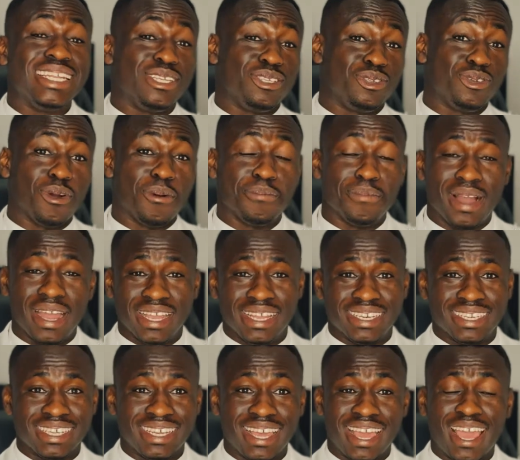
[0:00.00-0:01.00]
is your mind
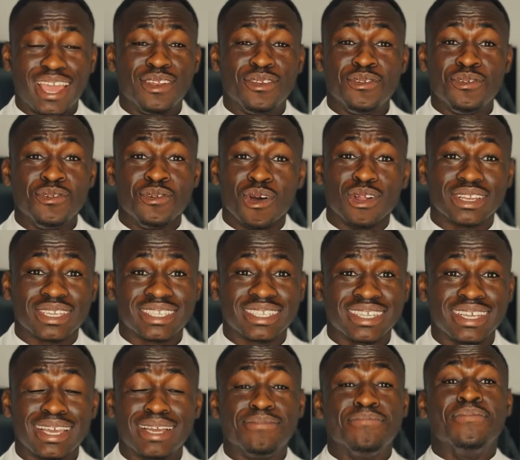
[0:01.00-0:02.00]
and not
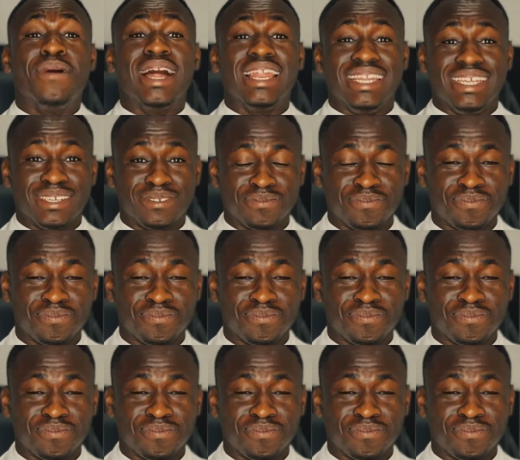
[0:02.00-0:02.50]
money.